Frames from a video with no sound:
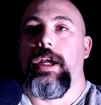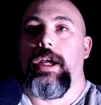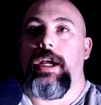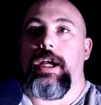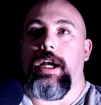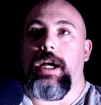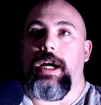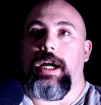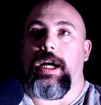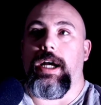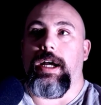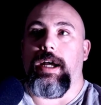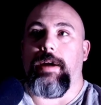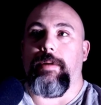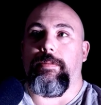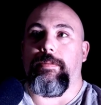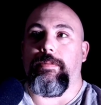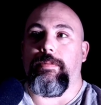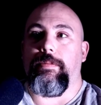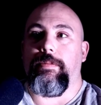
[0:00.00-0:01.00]

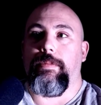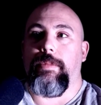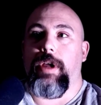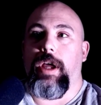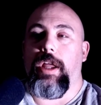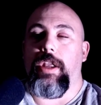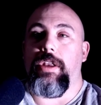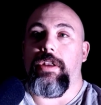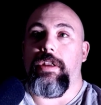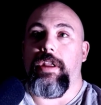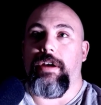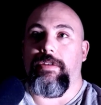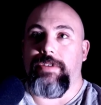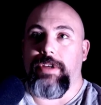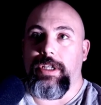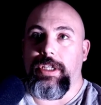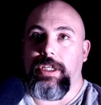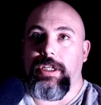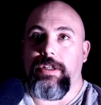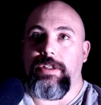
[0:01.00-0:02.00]
another
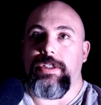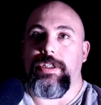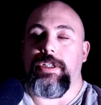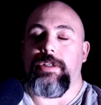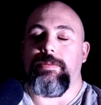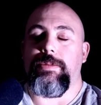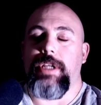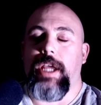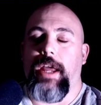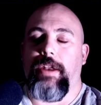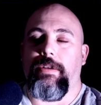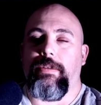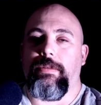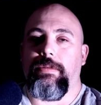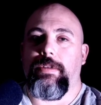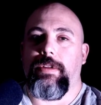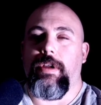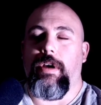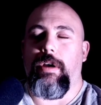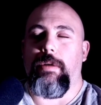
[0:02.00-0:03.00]
YouTube channel
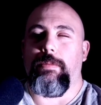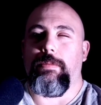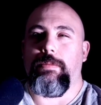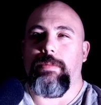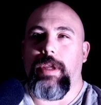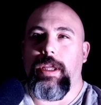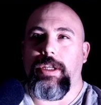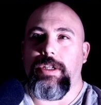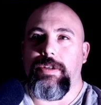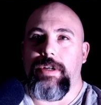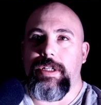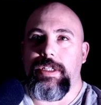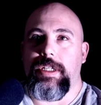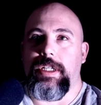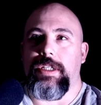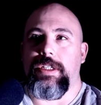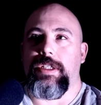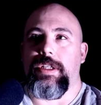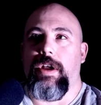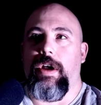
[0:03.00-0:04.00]
that I'm interested in
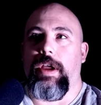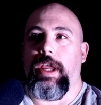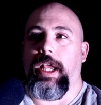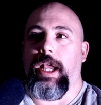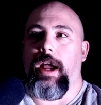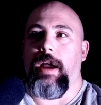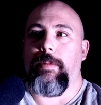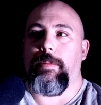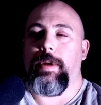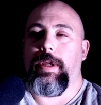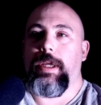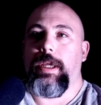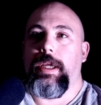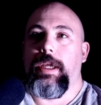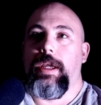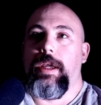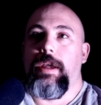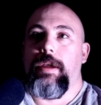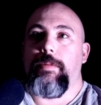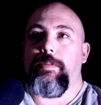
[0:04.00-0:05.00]
starting up.
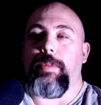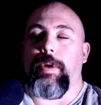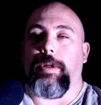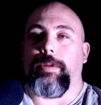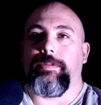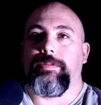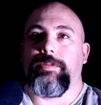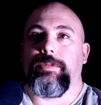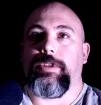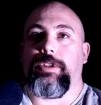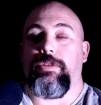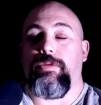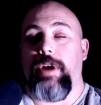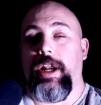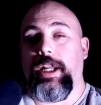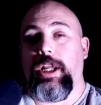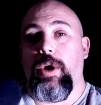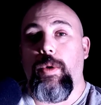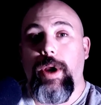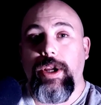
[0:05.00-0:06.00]
But the
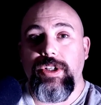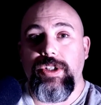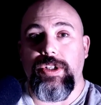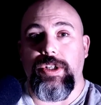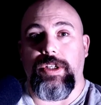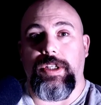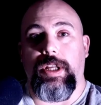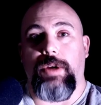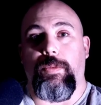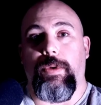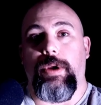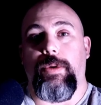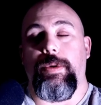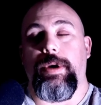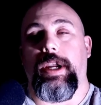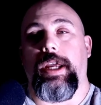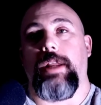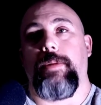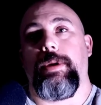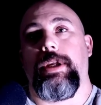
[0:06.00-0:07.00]
red question that we were
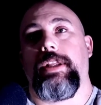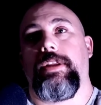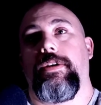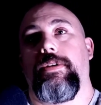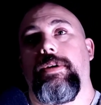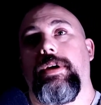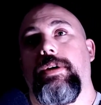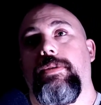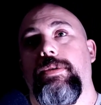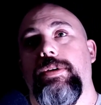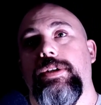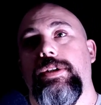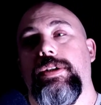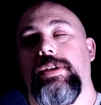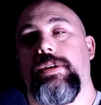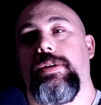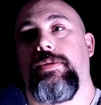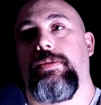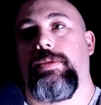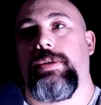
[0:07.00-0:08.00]
going to be doing was
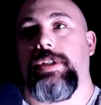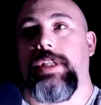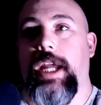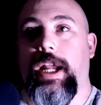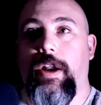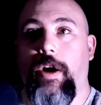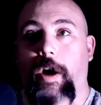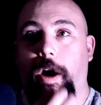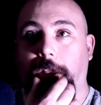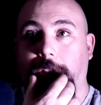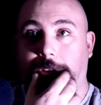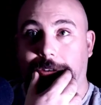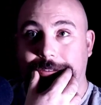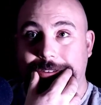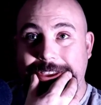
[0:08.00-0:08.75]
that kind of...